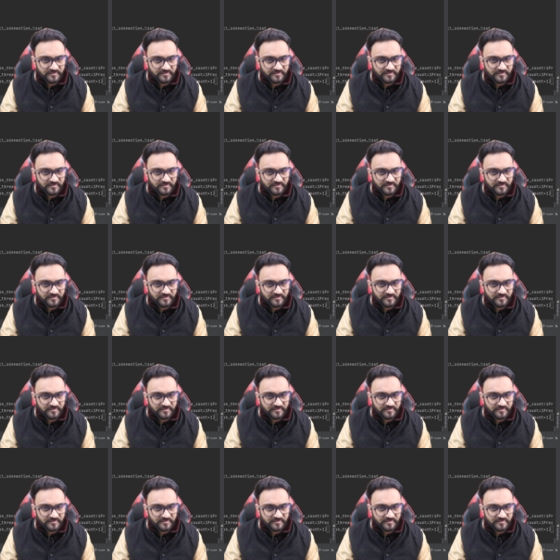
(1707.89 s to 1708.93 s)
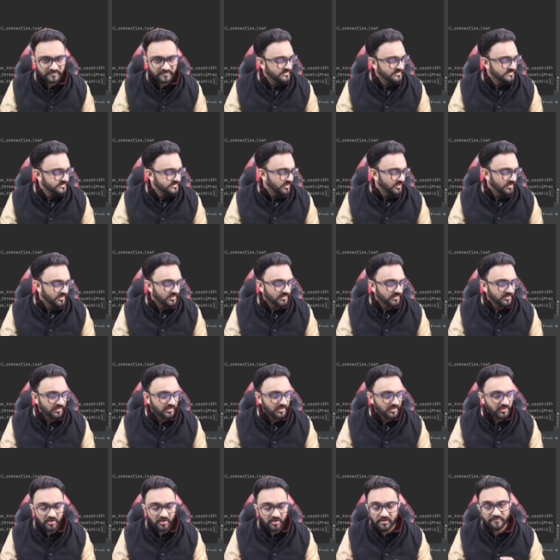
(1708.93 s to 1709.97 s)
and it can handle a
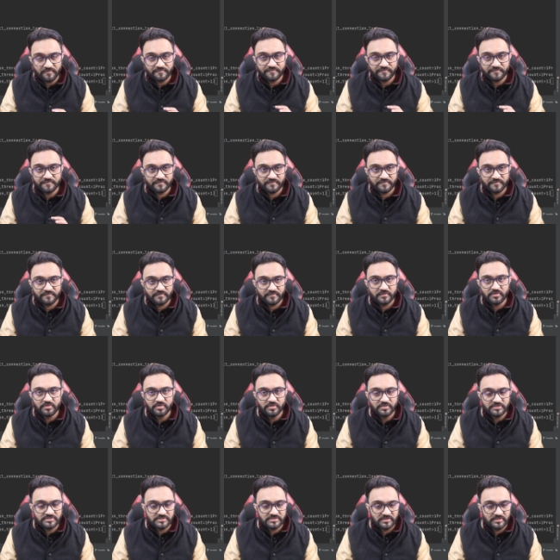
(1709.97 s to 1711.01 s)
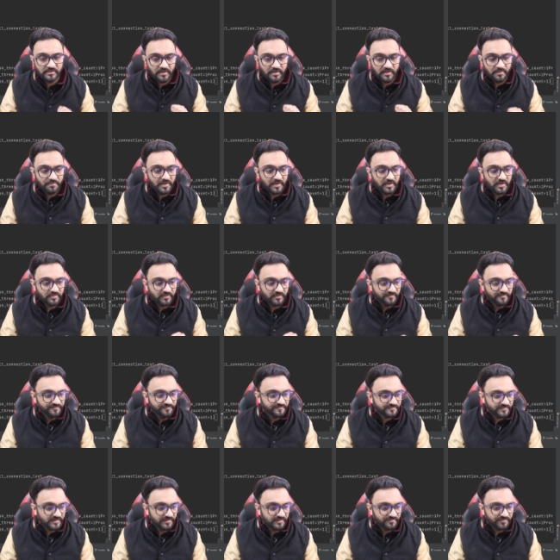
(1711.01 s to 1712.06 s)
lot of good amount of
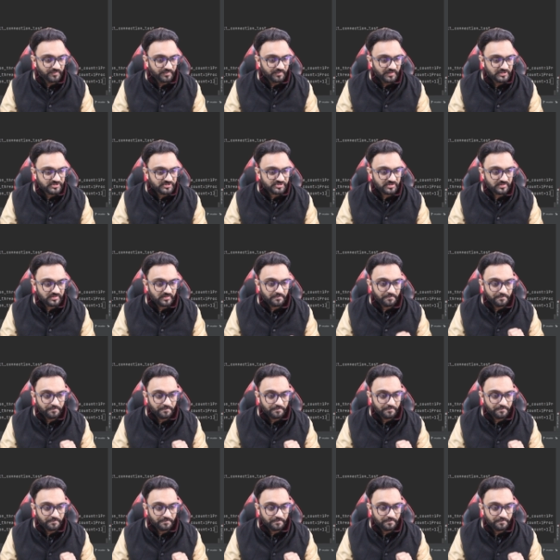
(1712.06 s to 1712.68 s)
information.